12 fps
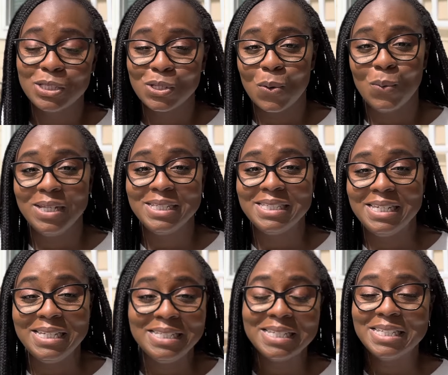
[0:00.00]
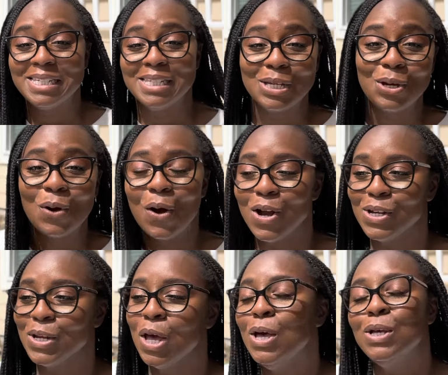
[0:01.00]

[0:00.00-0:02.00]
sowing seeds into the garden.